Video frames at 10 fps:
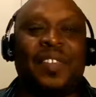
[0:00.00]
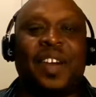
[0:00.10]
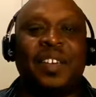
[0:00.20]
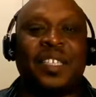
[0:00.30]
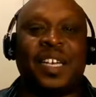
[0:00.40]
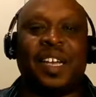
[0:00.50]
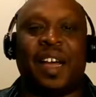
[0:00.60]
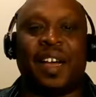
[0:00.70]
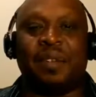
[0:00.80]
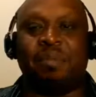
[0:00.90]
There's
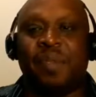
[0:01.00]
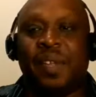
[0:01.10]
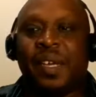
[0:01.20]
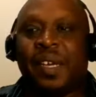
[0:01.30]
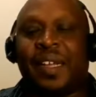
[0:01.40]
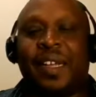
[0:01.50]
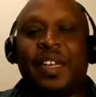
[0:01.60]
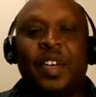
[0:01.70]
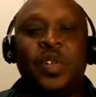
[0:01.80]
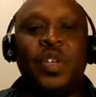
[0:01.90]
a
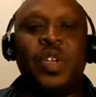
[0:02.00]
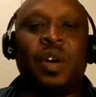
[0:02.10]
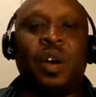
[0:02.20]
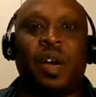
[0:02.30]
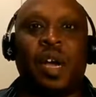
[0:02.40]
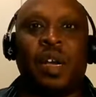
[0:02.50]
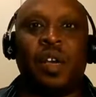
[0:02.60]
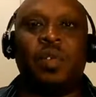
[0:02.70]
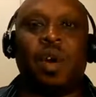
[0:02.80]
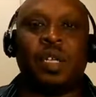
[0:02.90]

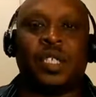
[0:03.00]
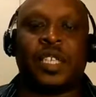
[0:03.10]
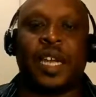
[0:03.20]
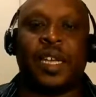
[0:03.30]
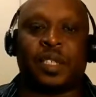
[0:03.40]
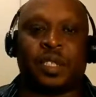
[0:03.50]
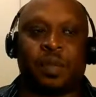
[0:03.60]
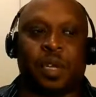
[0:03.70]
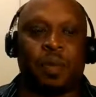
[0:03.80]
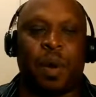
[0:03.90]
New Orleans
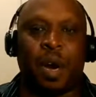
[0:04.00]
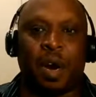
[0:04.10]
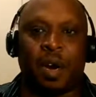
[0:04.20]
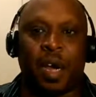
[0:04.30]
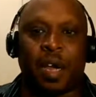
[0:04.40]
Saints bar.